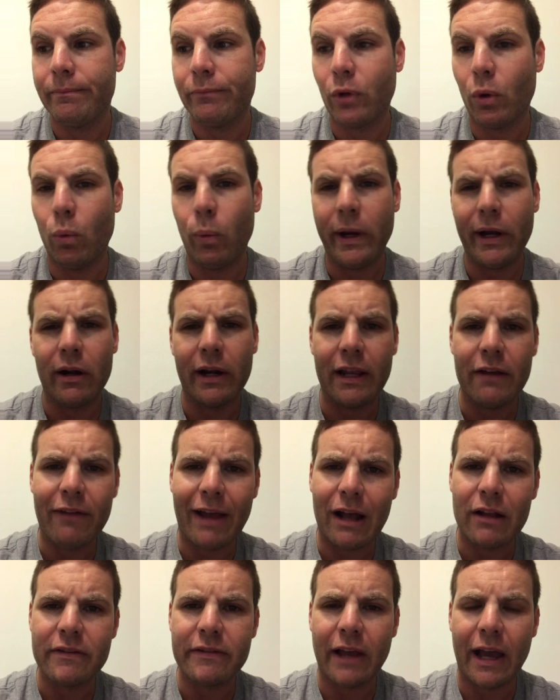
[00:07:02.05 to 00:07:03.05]
weary of
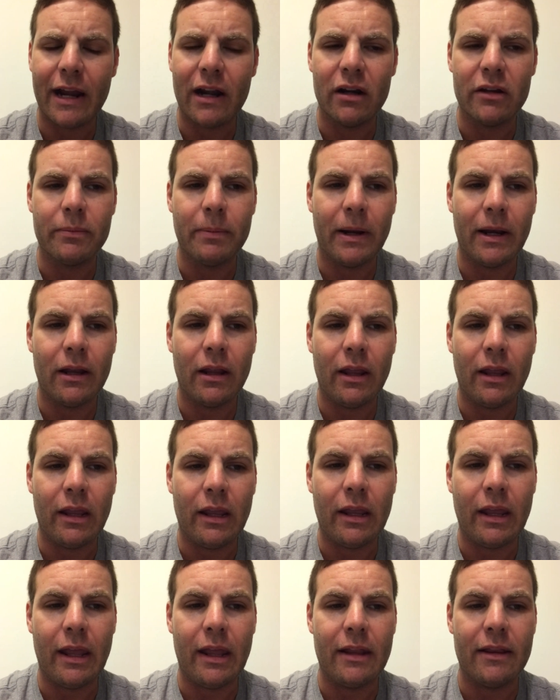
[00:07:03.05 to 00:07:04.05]
outsiders. But
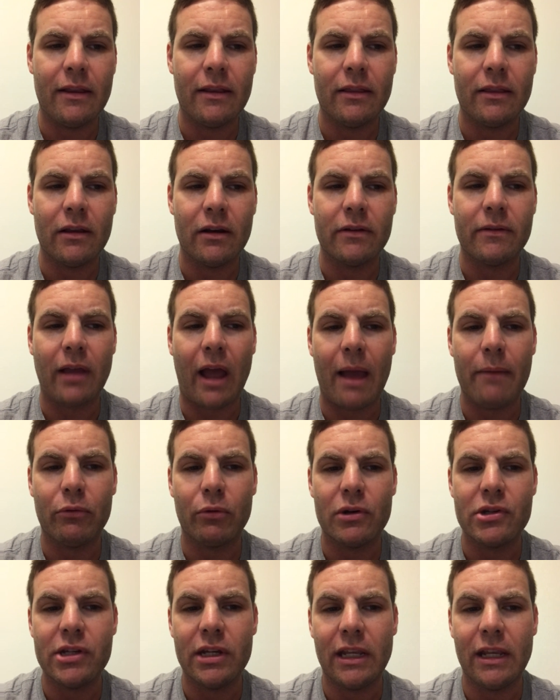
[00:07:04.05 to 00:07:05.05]
there are times
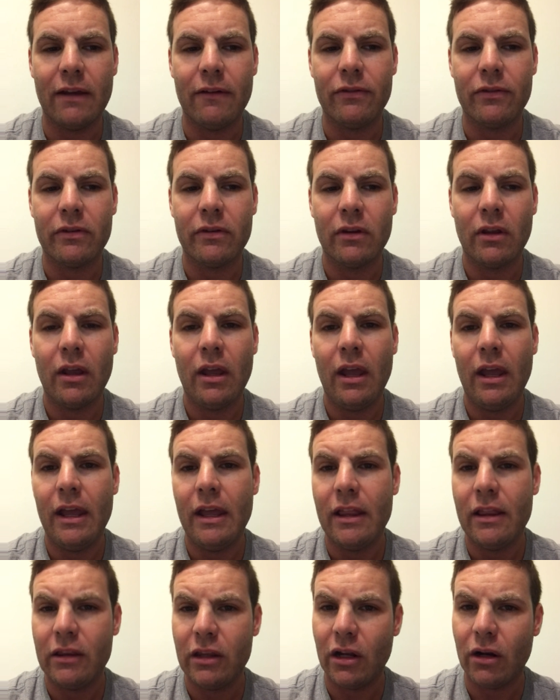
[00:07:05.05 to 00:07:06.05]
where she gives,
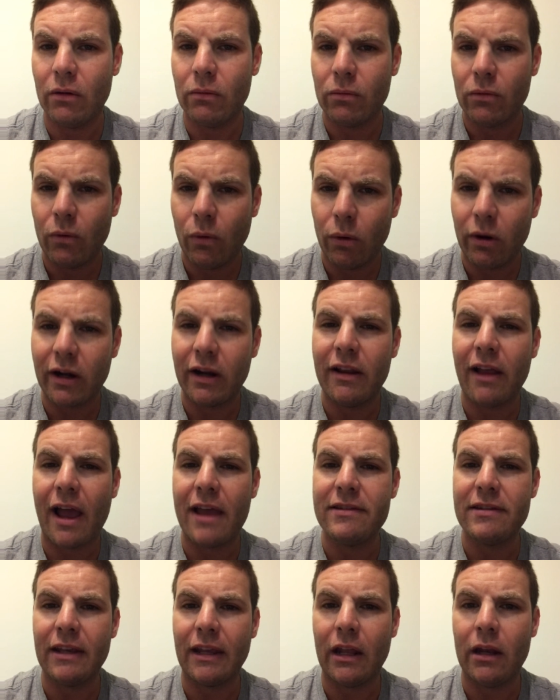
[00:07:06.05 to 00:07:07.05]
you know,
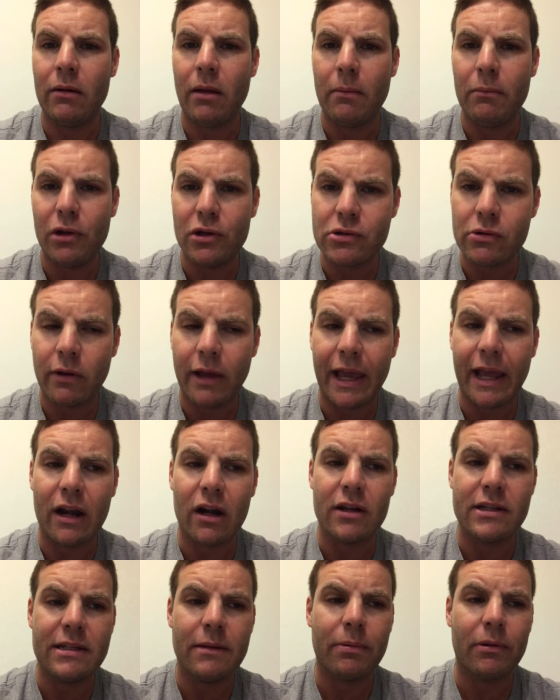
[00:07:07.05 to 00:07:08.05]
organizing and mutual aid
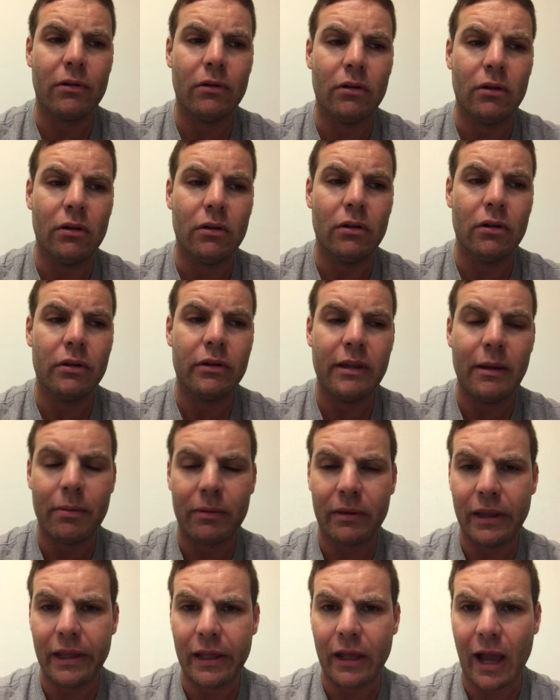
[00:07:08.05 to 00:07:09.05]
are
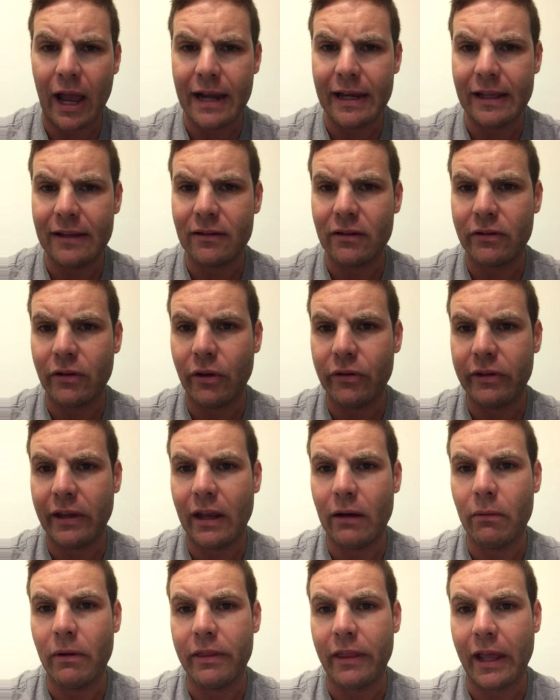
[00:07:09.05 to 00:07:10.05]
typically ideas
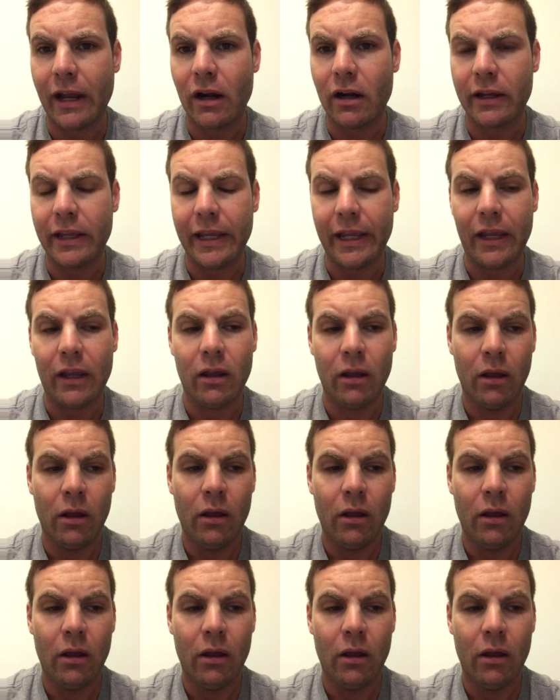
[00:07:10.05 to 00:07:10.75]
associated with anarchy.